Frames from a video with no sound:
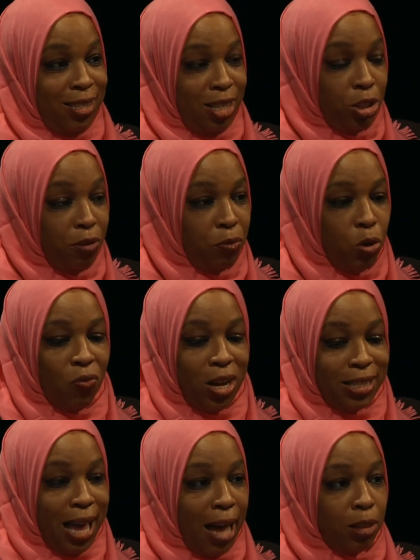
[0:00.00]
Dylann Roof
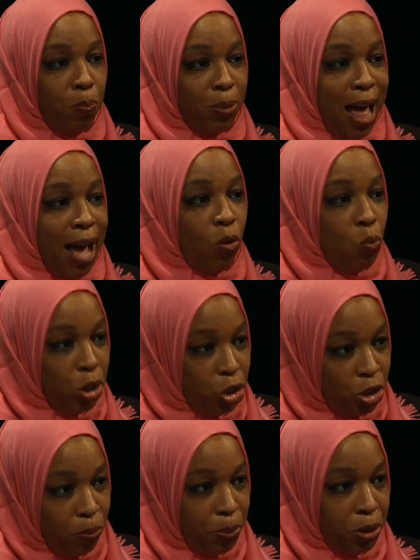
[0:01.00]
attacked black
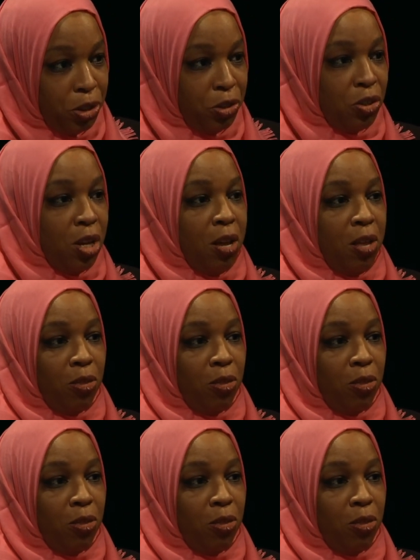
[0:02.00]
worshipers, sure.